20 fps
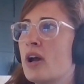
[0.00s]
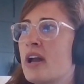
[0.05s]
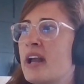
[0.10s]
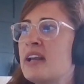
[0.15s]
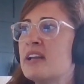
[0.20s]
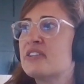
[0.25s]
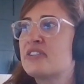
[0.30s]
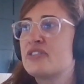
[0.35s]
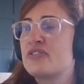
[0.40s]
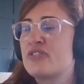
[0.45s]

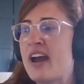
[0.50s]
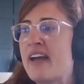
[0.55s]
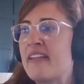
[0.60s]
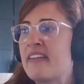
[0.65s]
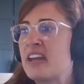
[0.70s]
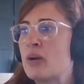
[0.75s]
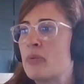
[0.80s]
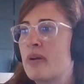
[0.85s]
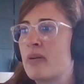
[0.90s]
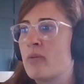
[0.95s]
in
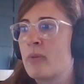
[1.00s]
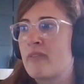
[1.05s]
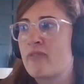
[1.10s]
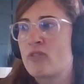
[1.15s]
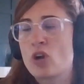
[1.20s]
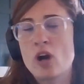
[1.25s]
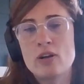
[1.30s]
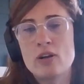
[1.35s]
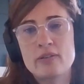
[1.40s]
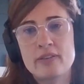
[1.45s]
Australia
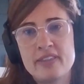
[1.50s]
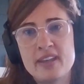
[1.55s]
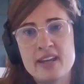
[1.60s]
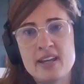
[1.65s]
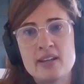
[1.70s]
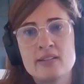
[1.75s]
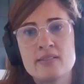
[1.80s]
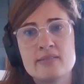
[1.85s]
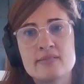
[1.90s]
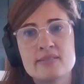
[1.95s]
we've got
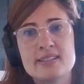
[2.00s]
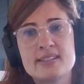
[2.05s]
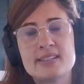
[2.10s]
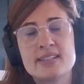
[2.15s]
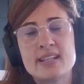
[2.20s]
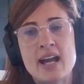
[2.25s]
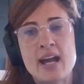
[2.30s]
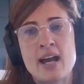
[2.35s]
things,